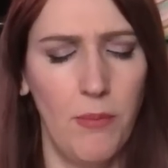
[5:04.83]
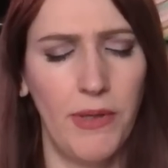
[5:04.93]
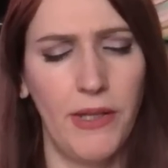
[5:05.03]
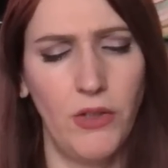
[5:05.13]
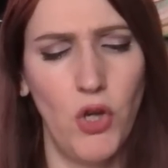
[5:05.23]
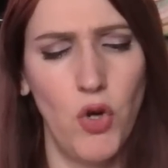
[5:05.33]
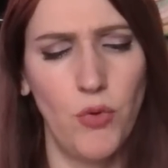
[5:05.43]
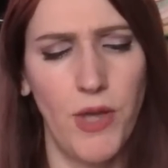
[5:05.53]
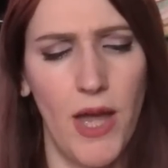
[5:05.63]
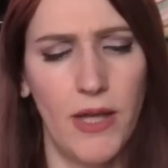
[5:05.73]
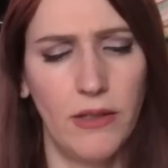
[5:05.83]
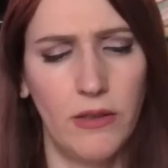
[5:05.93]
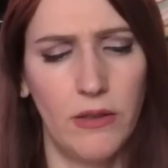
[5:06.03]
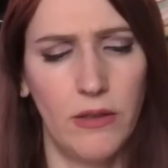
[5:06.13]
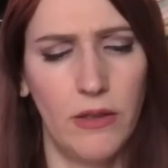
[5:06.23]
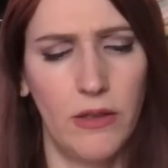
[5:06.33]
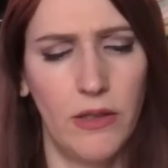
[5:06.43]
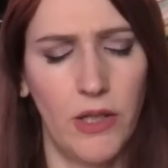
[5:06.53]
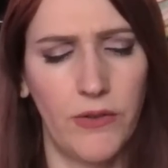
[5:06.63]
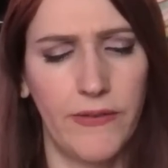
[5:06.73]
but they know that
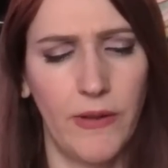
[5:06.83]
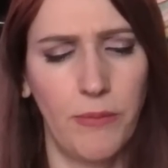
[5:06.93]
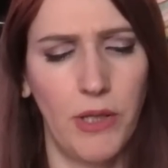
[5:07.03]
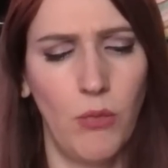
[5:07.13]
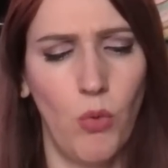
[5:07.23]
there's something